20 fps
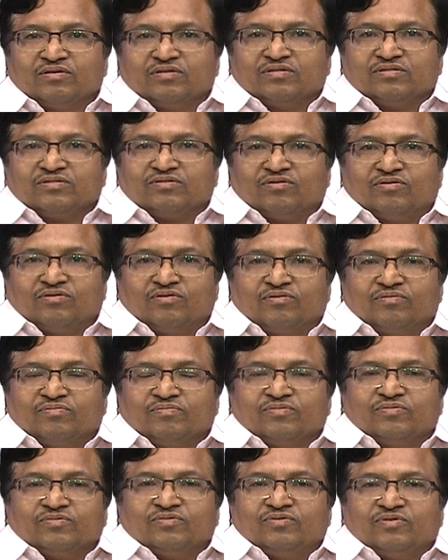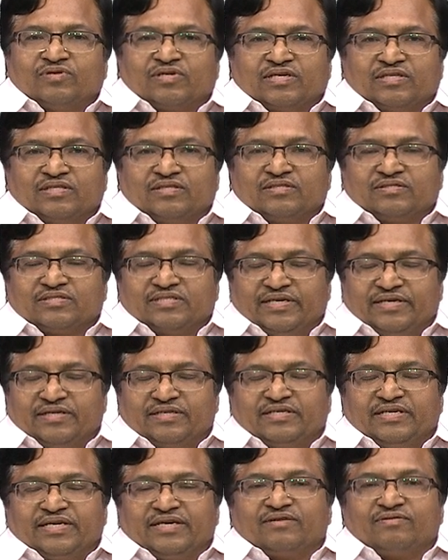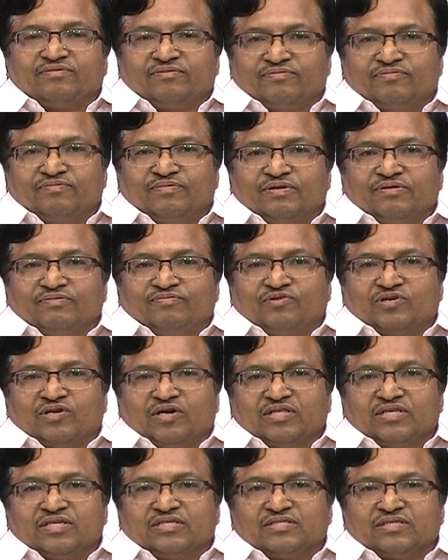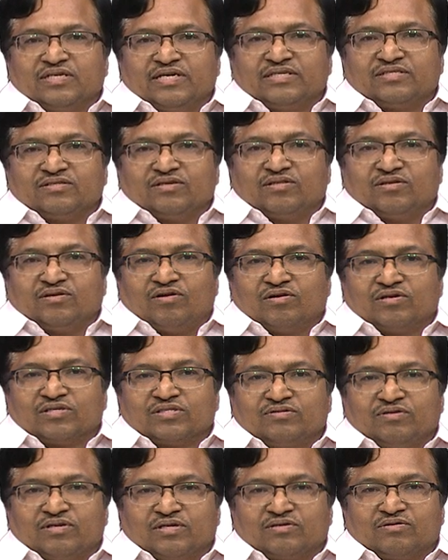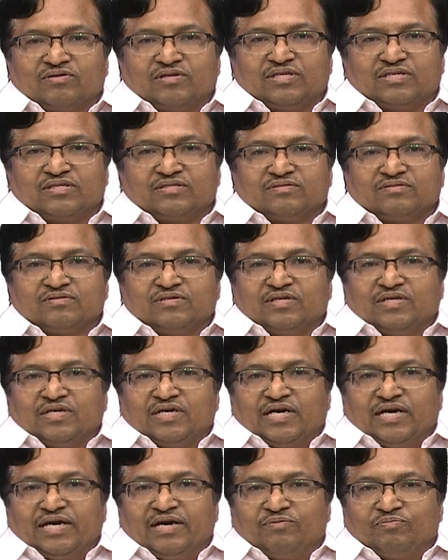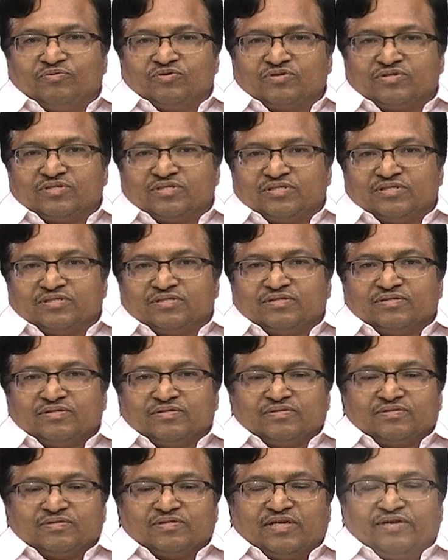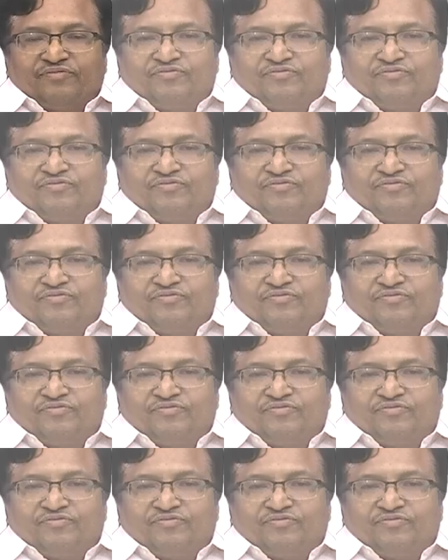So, you can say take photonics as analogous to electronics. I have put a